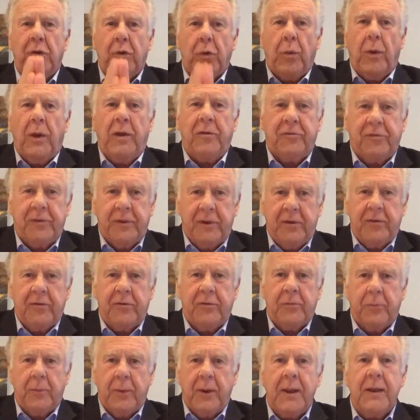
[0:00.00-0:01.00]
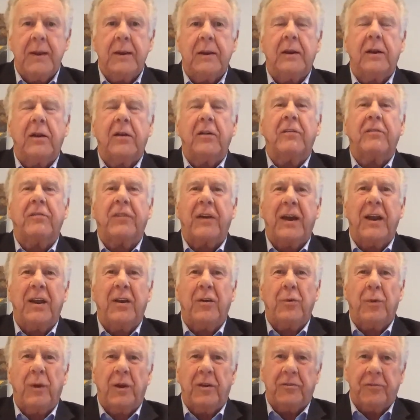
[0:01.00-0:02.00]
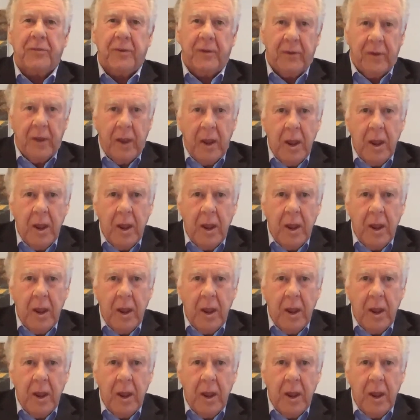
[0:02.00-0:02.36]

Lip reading: questions, right? Clarifying questions.